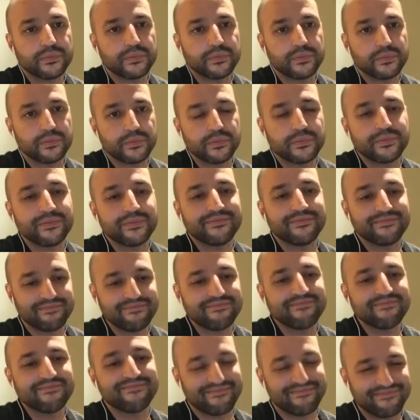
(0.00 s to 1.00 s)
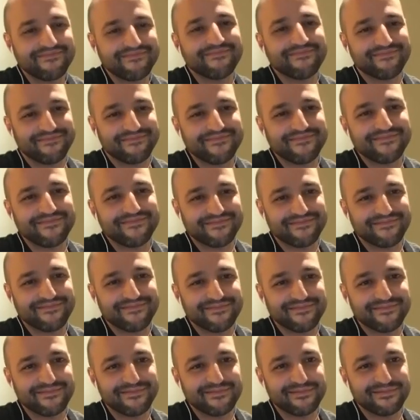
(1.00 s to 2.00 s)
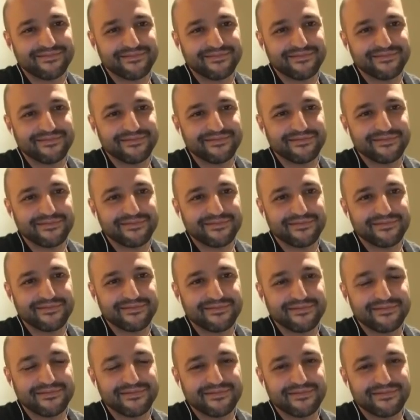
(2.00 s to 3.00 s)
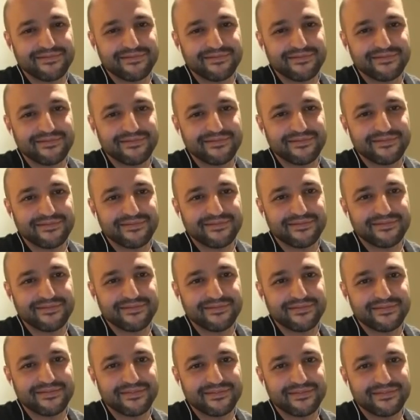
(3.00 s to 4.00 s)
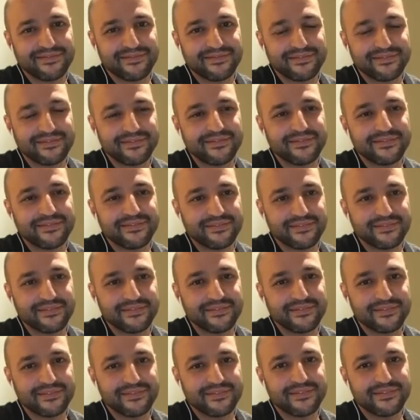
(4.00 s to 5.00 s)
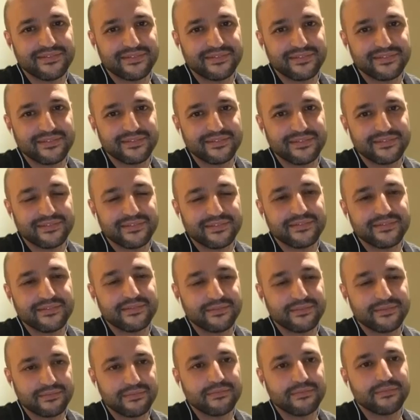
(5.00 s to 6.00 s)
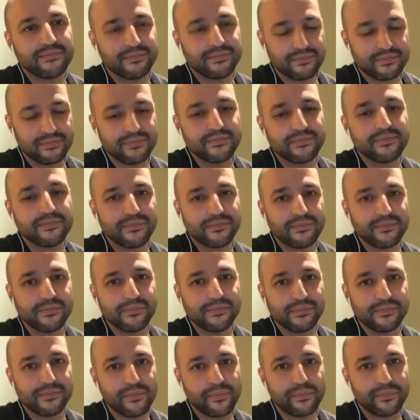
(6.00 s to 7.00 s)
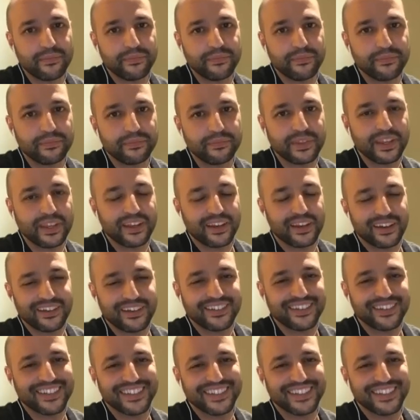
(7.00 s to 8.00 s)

[no speech]